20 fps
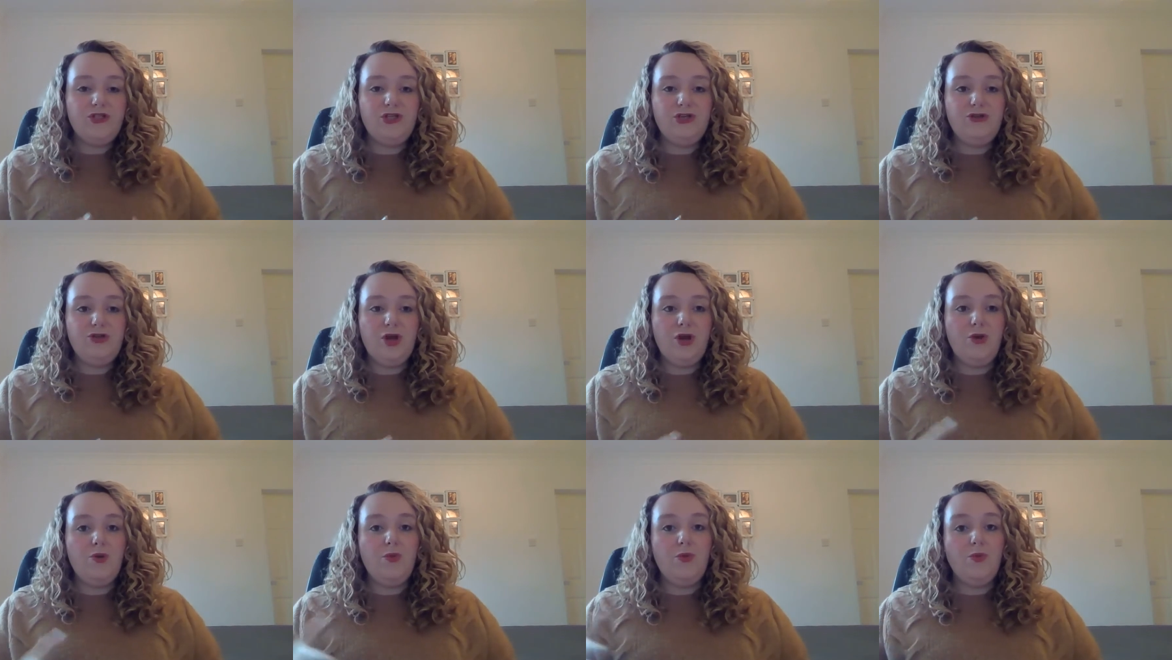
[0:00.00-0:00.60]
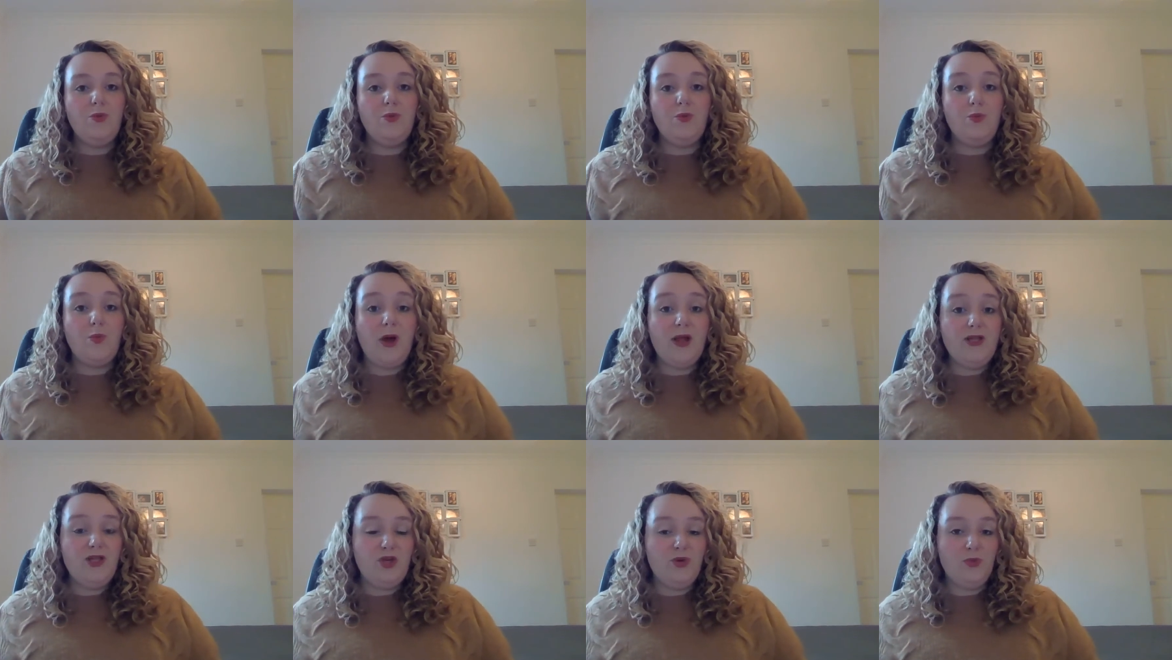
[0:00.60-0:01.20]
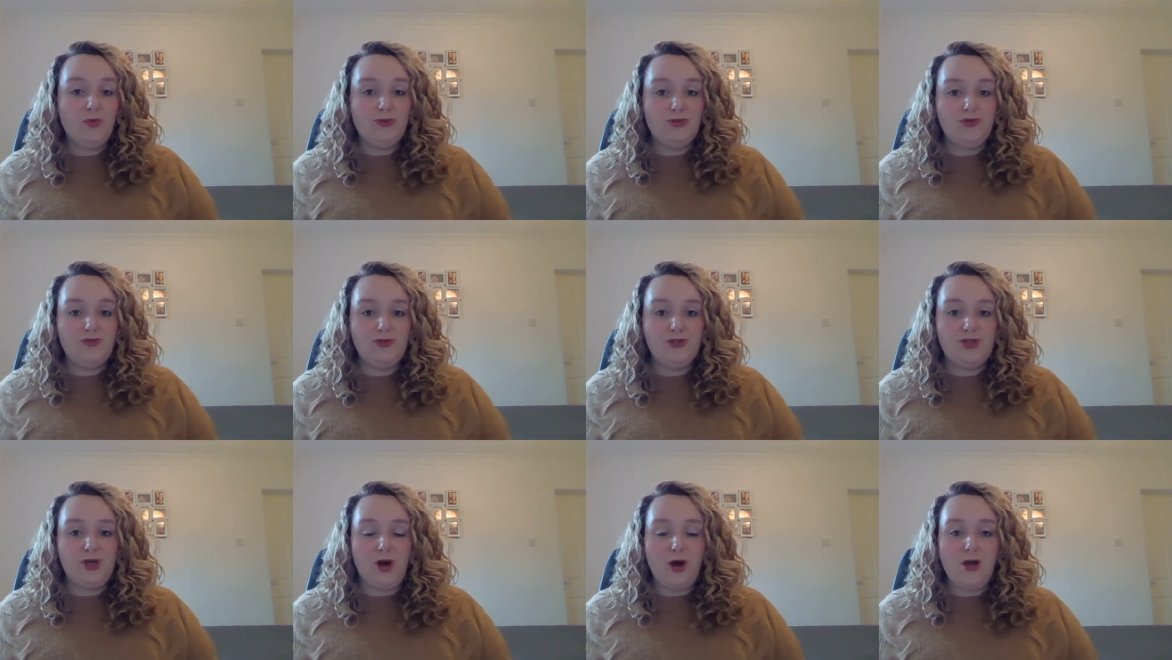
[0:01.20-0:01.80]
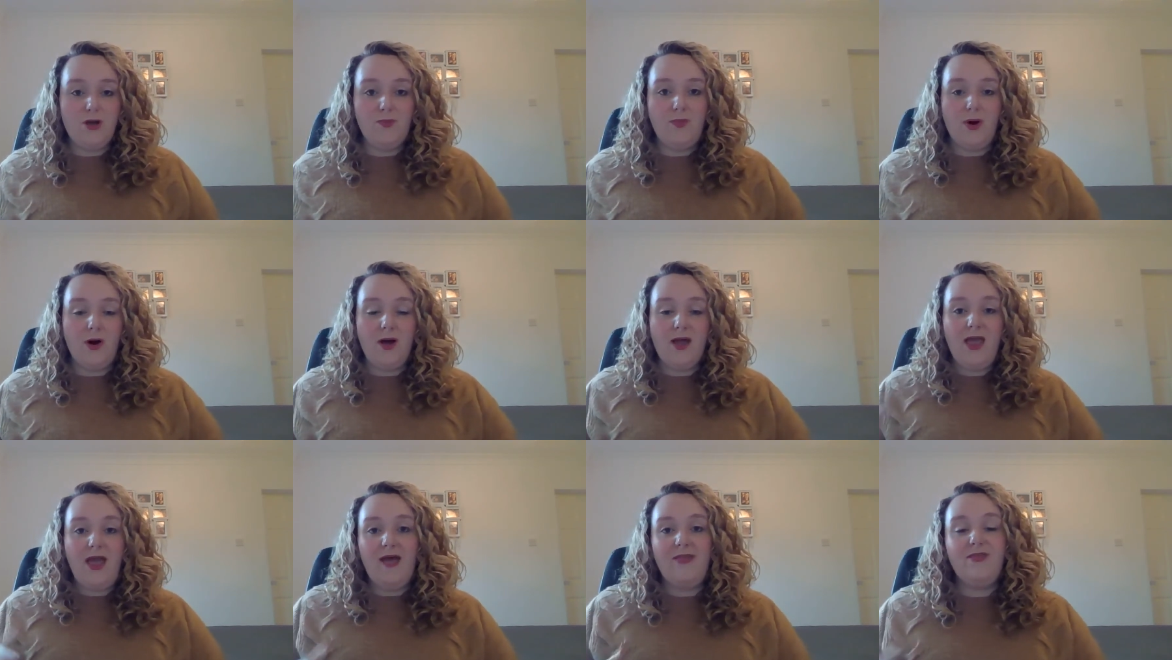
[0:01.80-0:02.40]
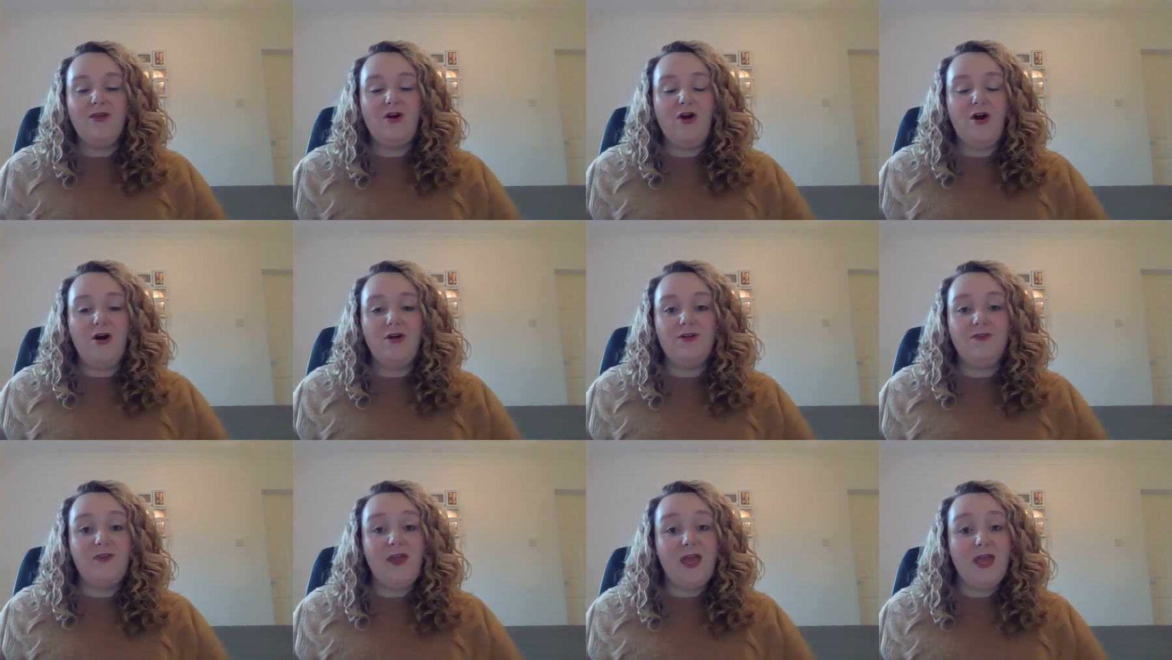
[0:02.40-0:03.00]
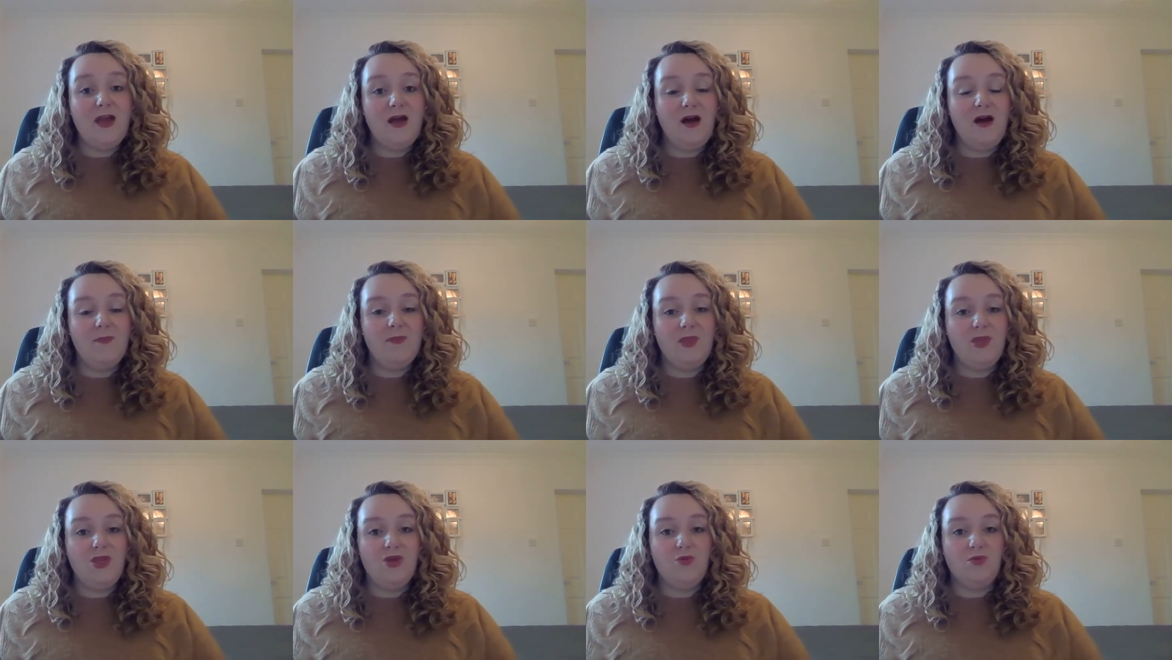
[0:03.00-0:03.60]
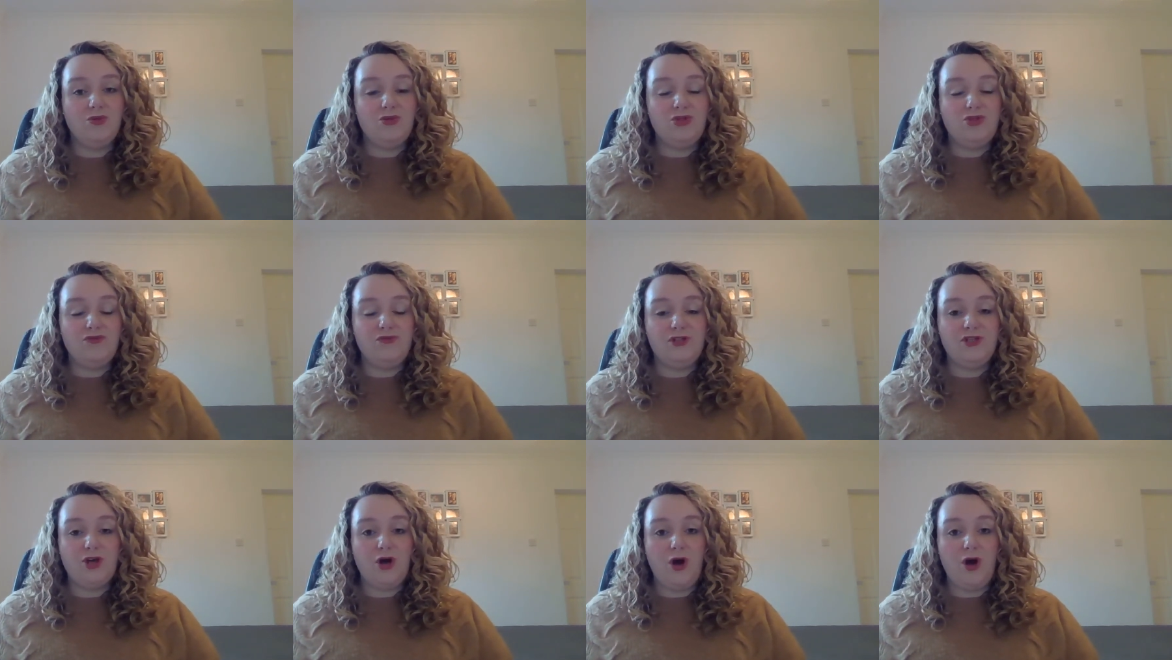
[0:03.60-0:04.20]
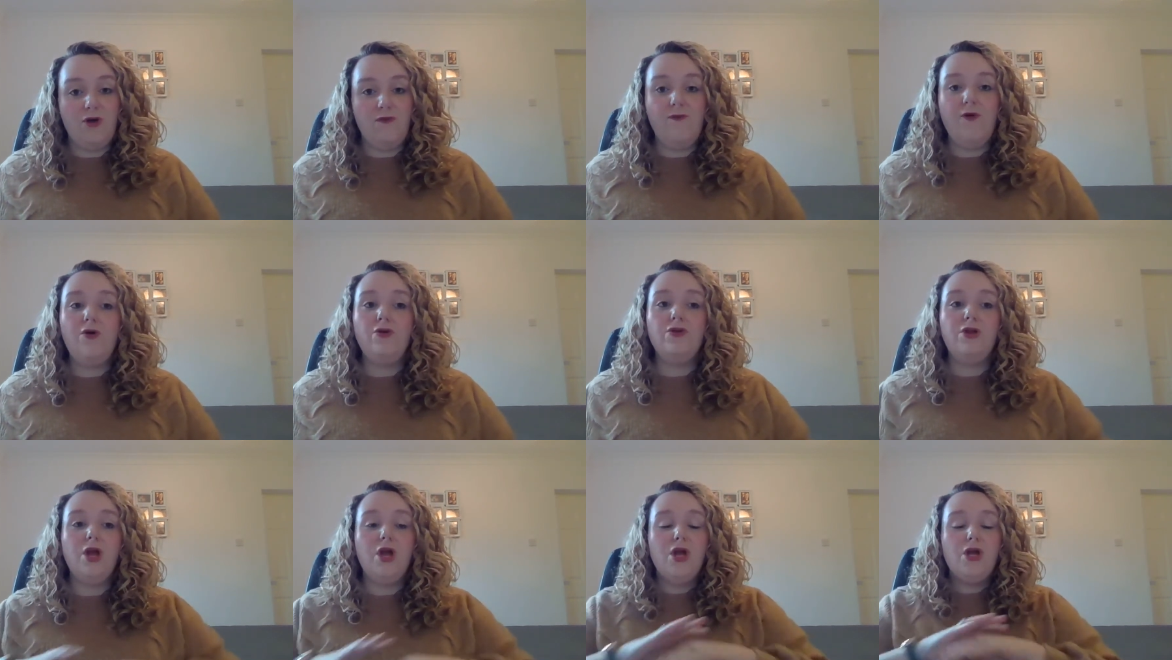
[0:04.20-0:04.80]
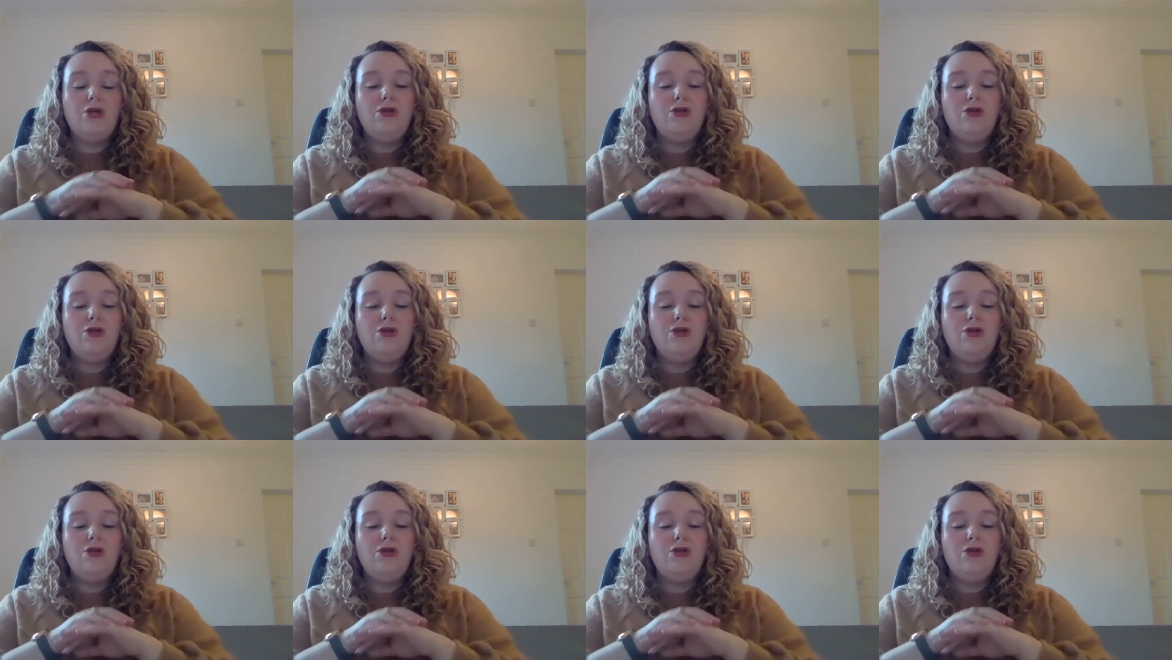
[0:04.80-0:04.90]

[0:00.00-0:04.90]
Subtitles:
you know when you want to retire by and the kind of income that you want to retire on,